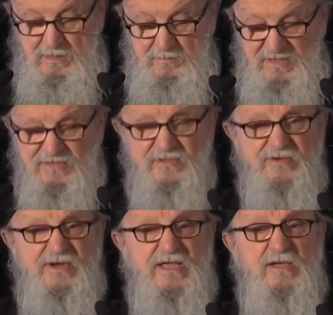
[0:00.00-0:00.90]

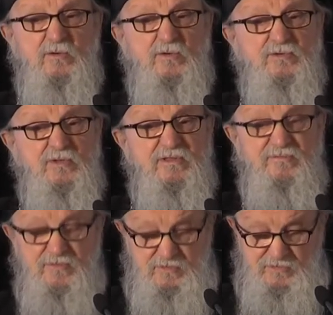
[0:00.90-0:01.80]
President Reagan was not the
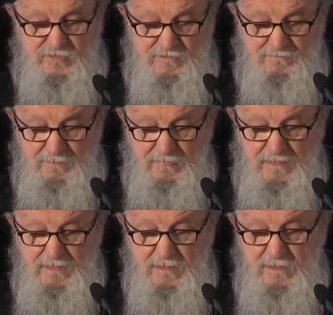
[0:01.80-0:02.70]
first
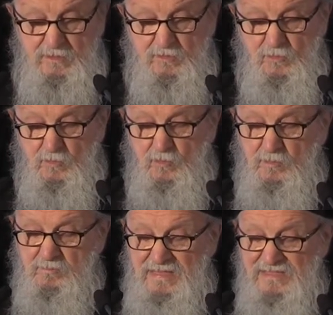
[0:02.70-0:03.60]
to
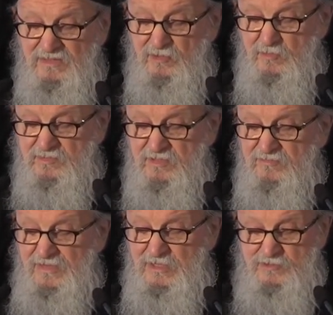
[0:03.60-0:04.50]
make this
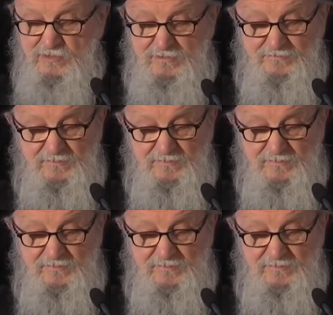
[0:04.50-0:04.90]
observation.